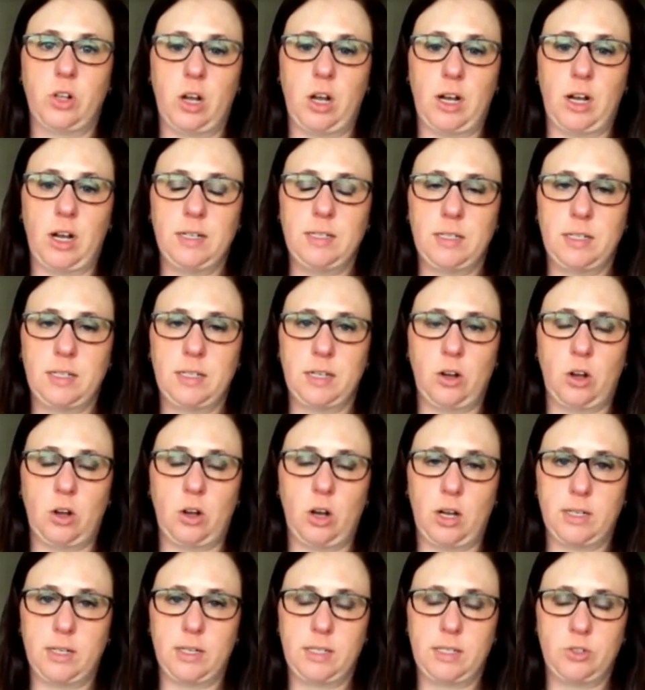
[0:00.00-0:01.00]
os, and
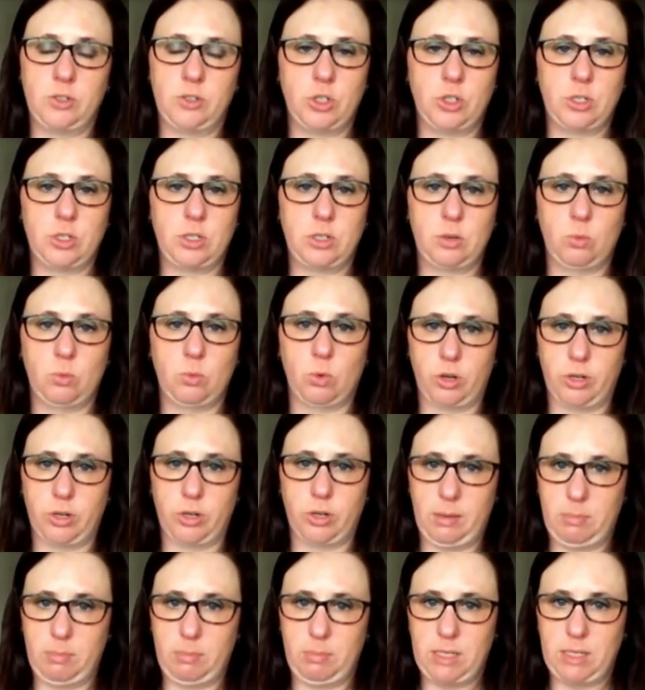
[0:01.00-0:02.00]
os is just a word
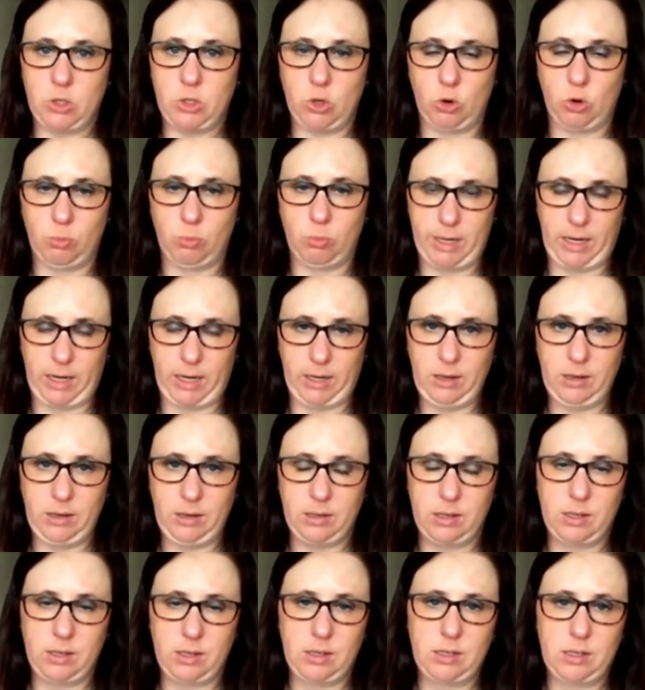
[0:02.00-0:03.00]
that means opening.
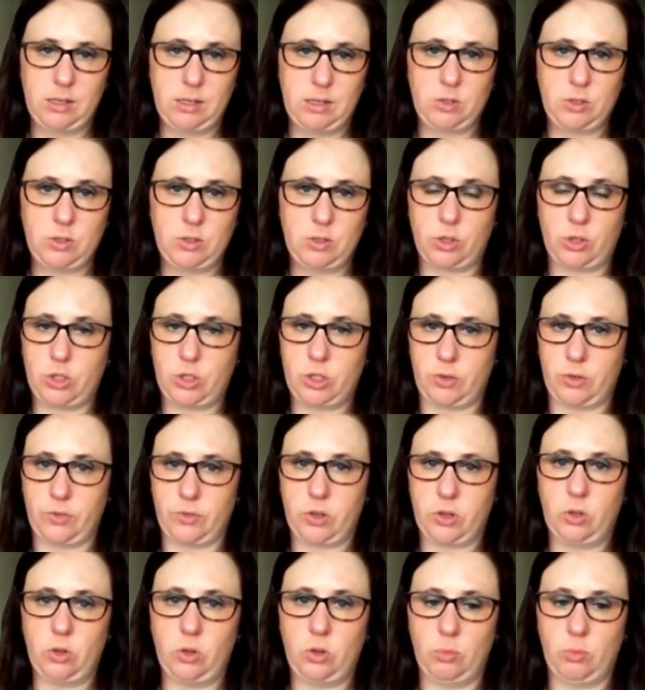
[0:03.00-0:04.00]
So the
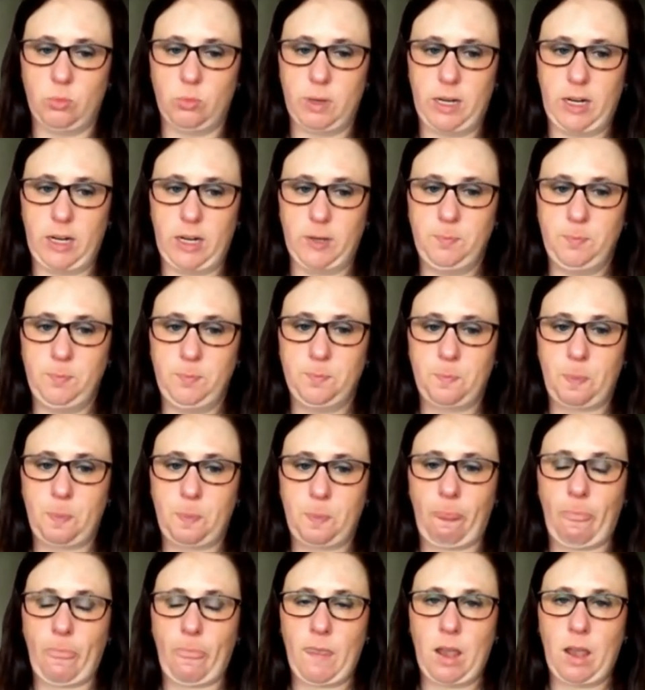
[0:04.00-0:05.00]
cervical opening
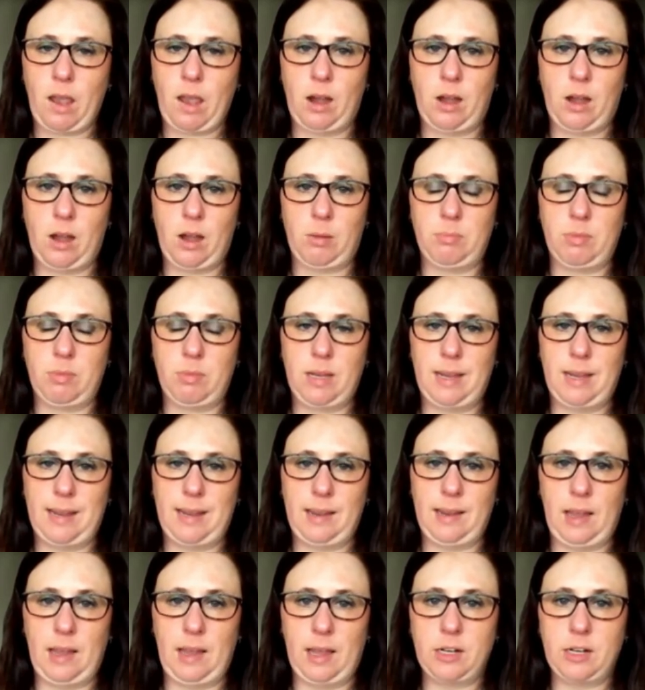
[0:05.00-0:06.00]
at
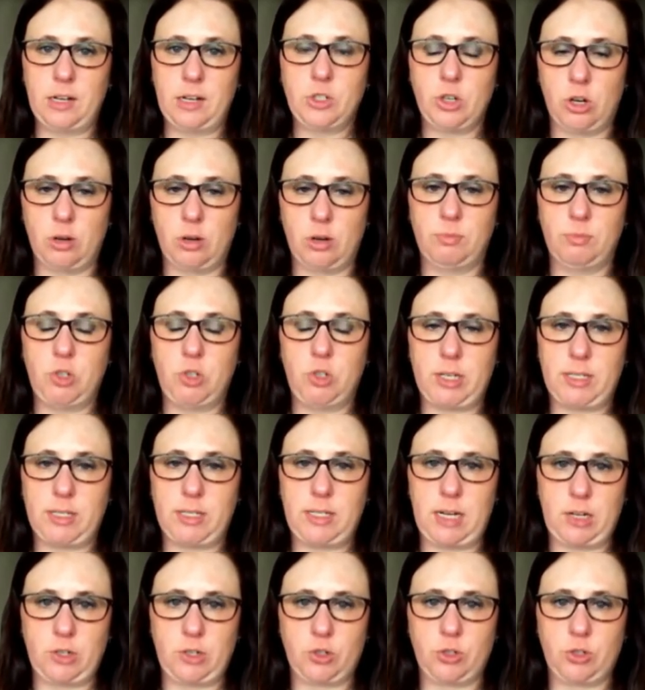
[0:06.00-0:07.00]
a term
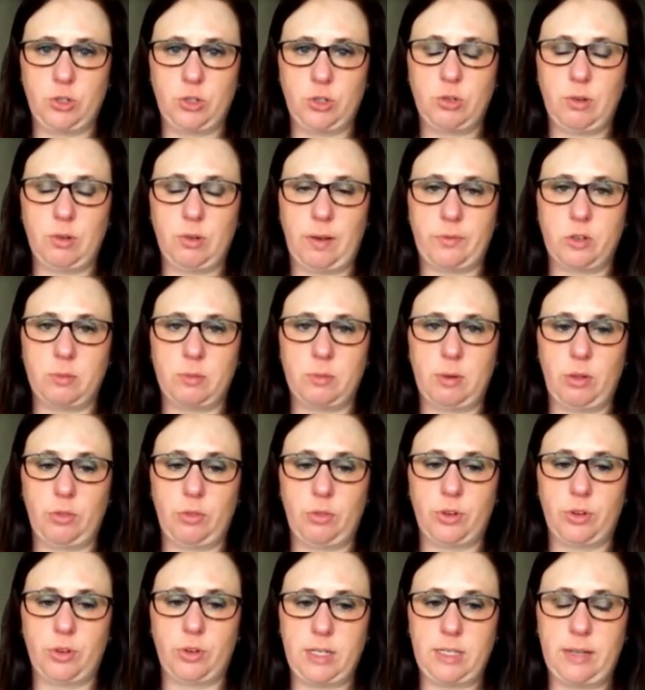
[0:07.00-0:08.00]
gestation, so after about
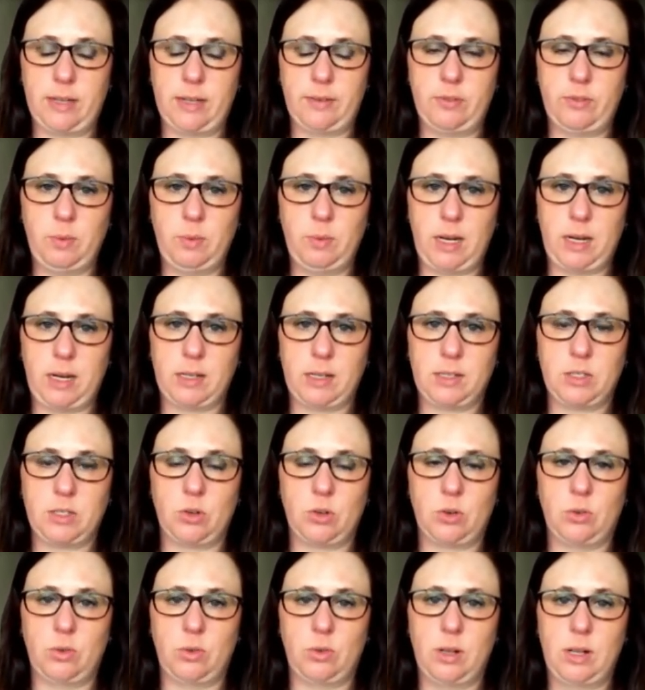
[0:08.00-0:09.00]
37 weeks.
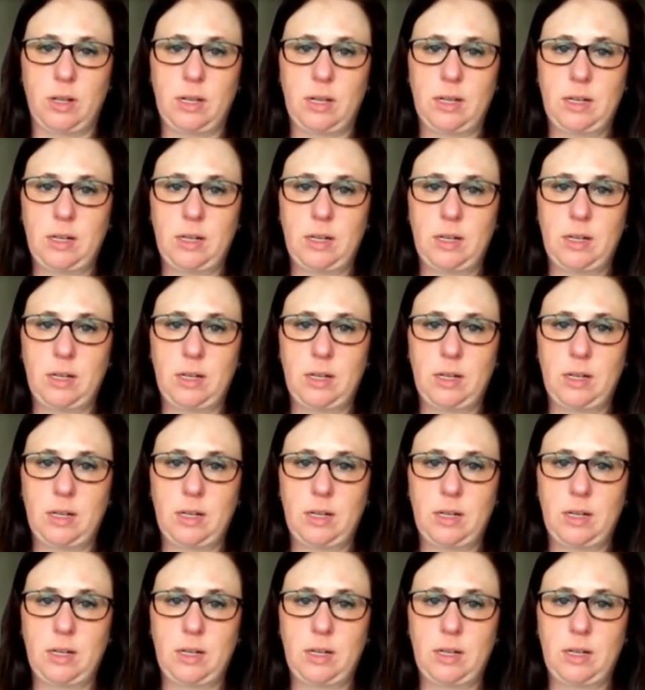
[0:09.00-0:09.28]
So